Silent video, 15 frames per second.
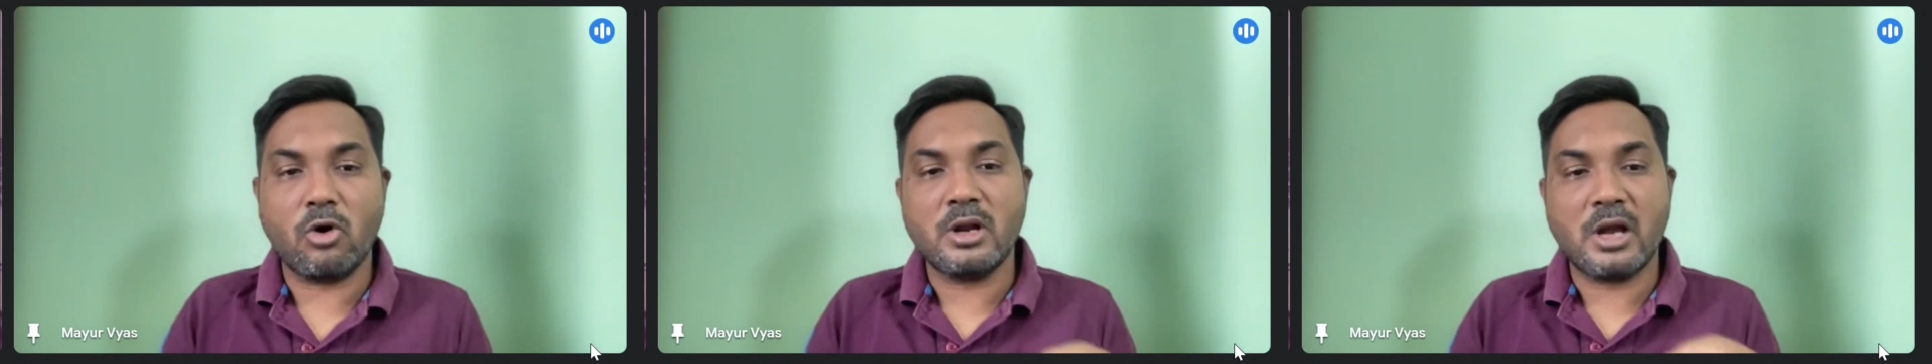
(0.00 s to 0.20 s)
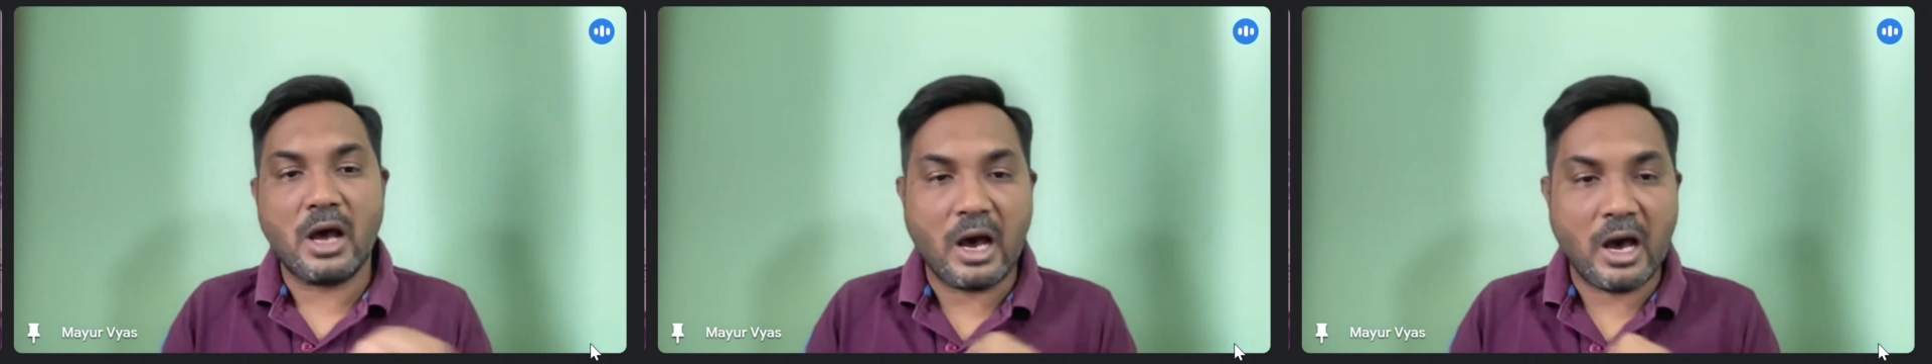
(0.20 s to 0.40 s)

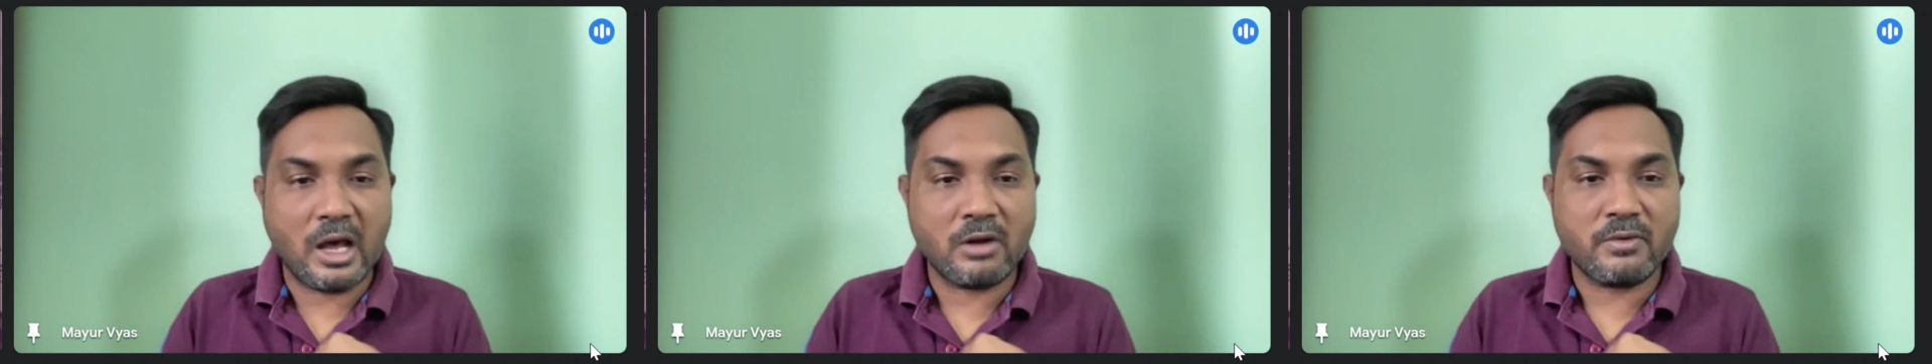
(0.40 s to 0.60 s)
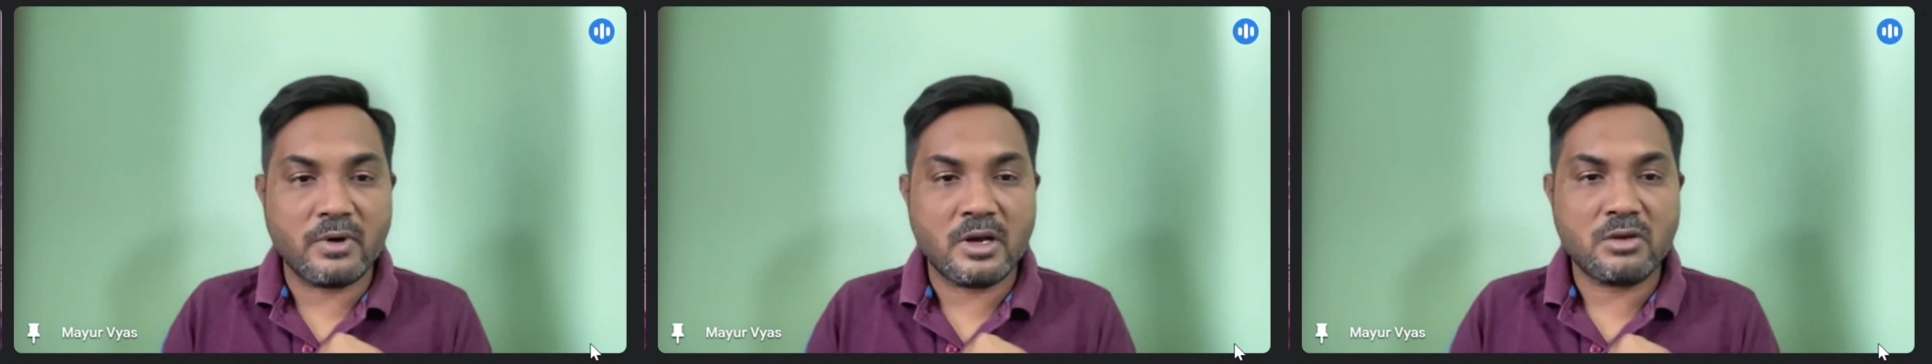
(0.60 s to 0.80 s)
our
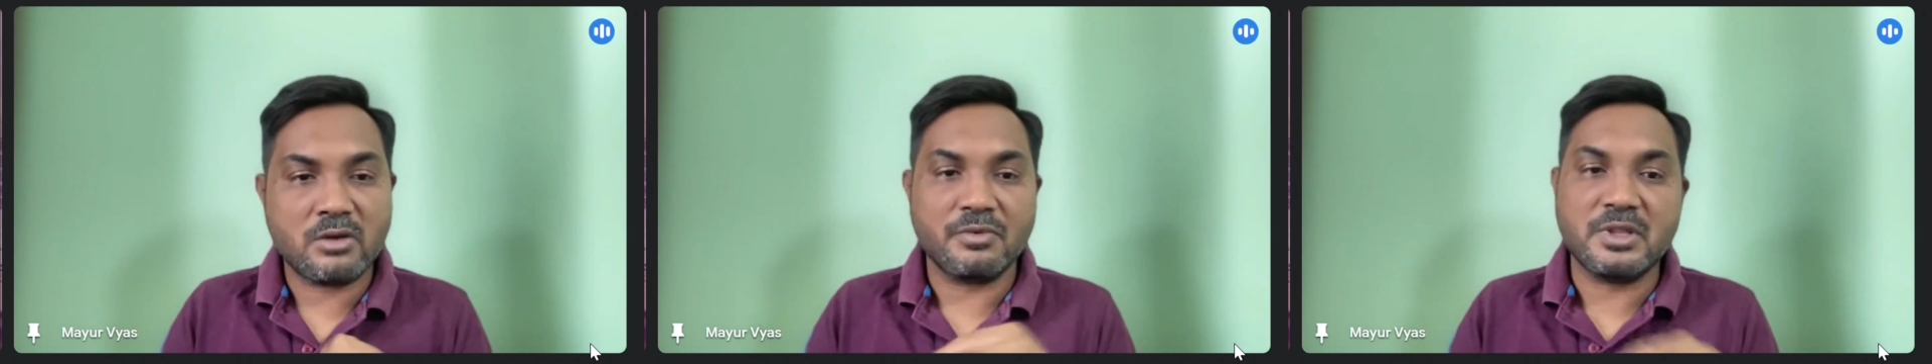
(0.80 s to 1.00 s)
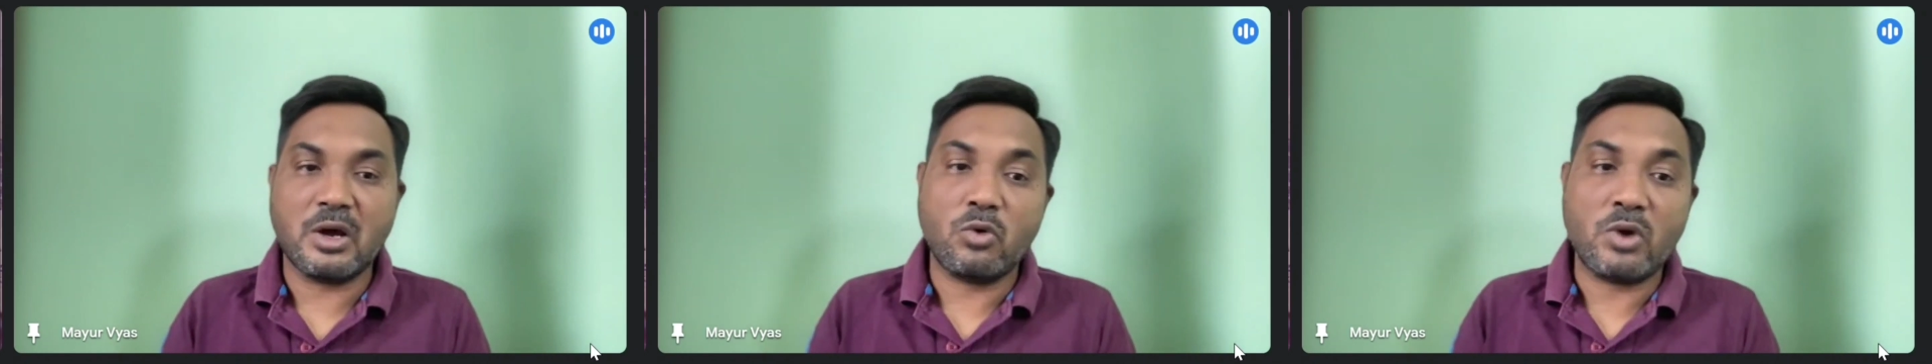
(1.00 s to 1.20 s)
work
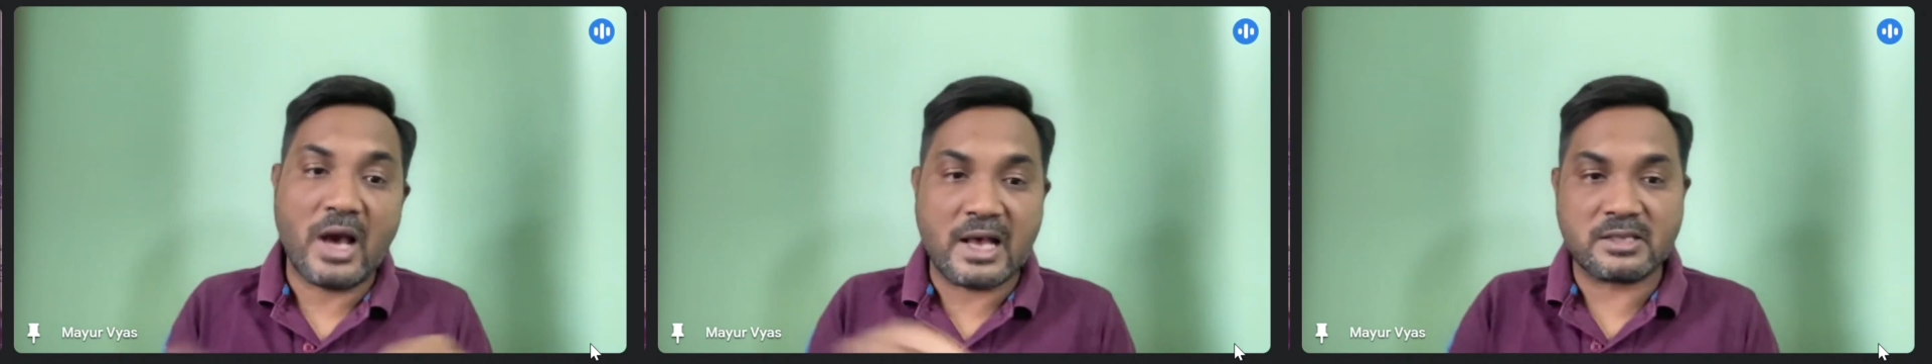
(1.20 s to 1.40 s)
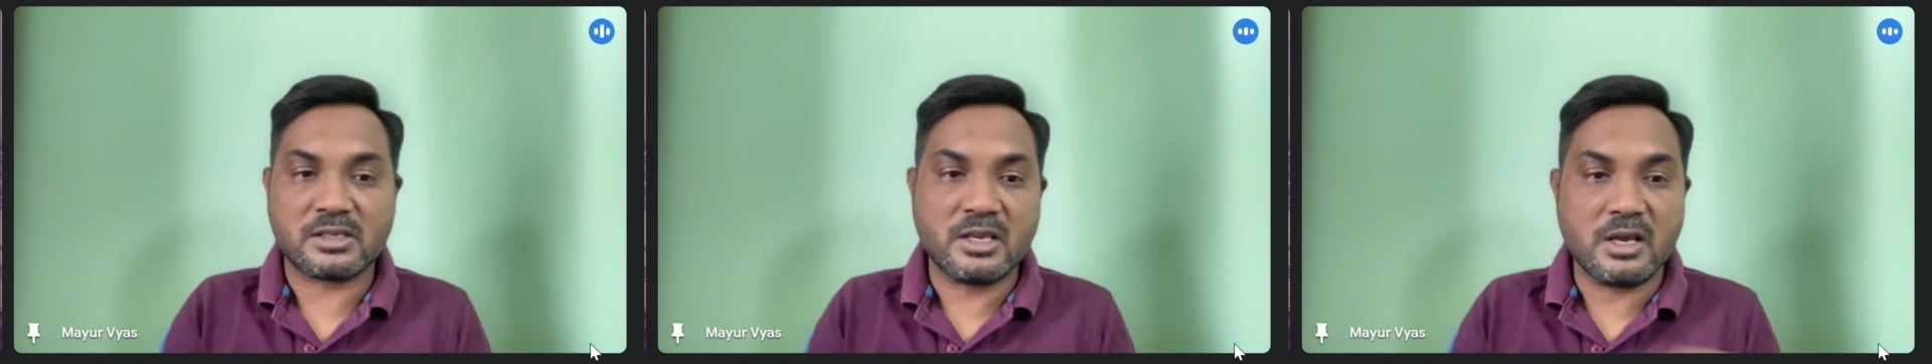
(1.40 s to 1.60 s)
without
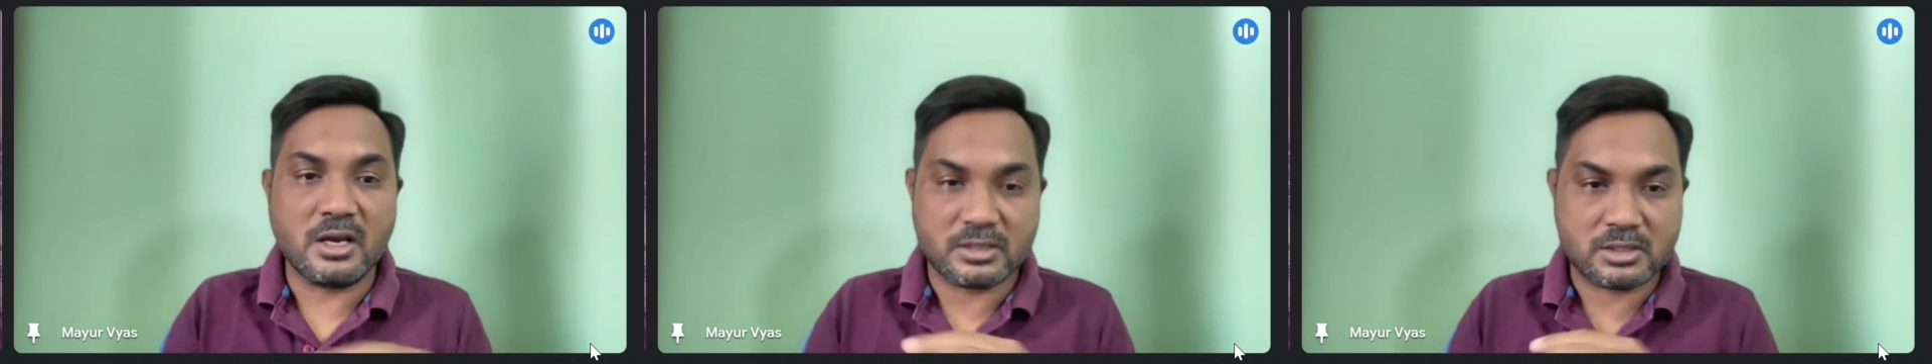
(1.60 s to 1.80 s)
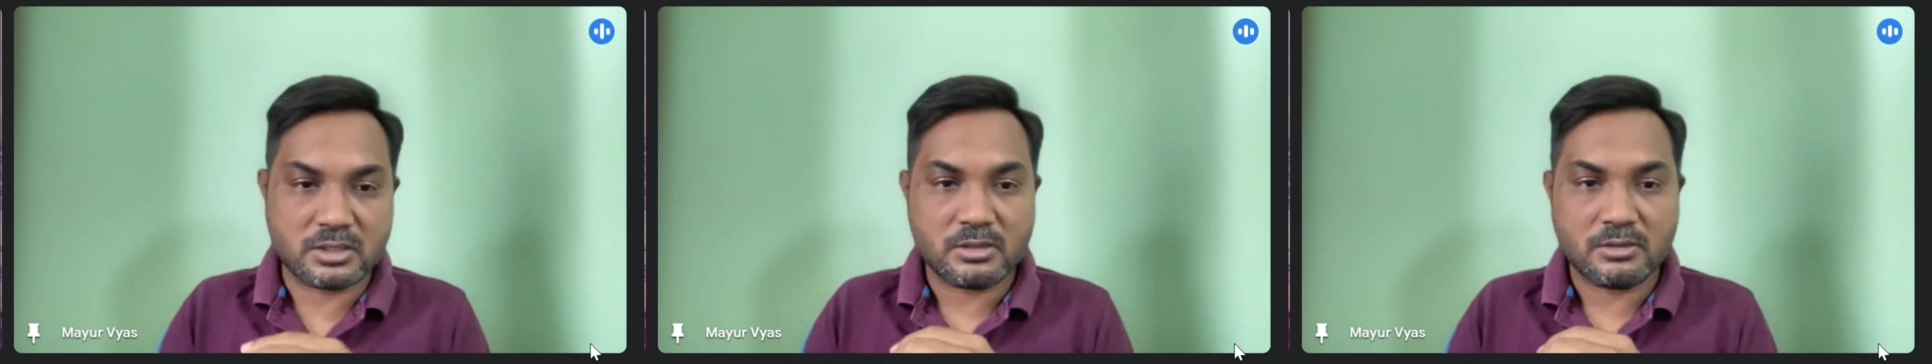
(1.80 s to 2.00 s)
asking us
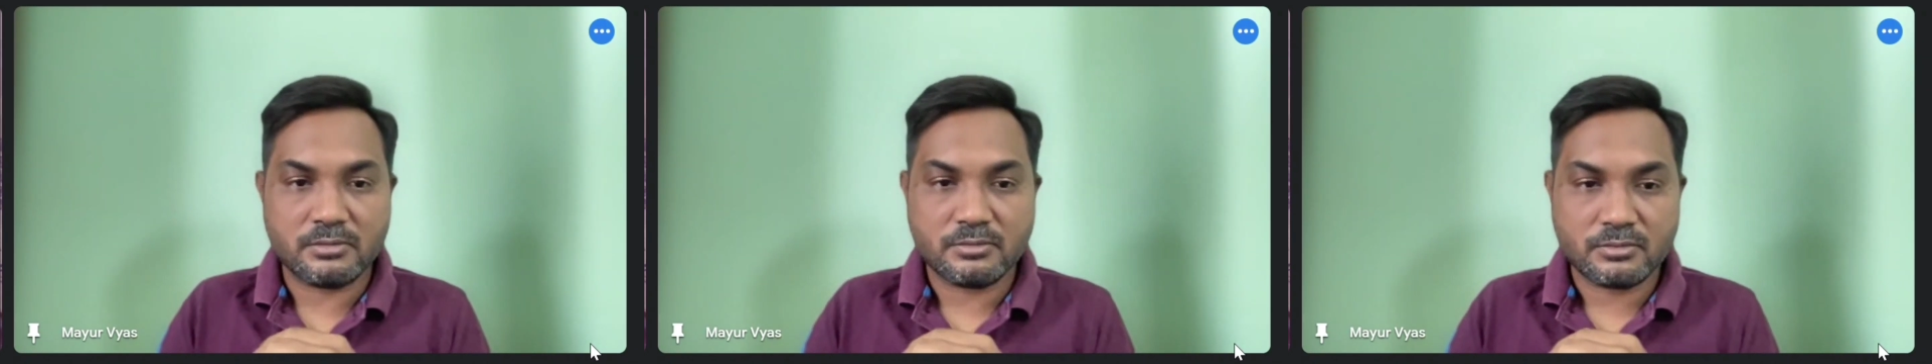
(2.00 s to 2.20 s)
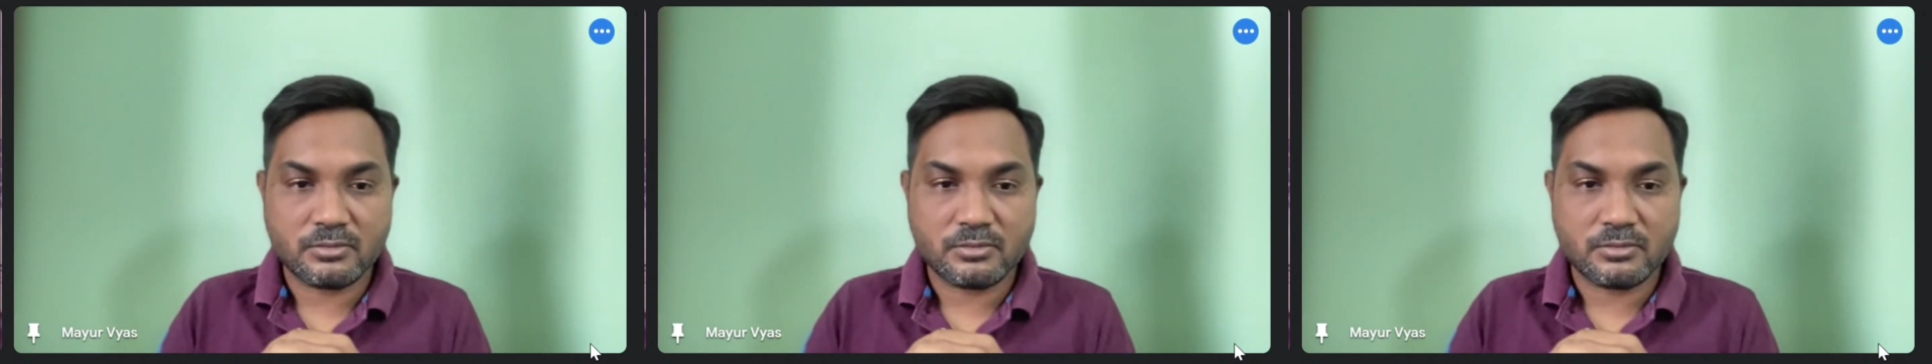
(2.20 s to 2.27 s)
or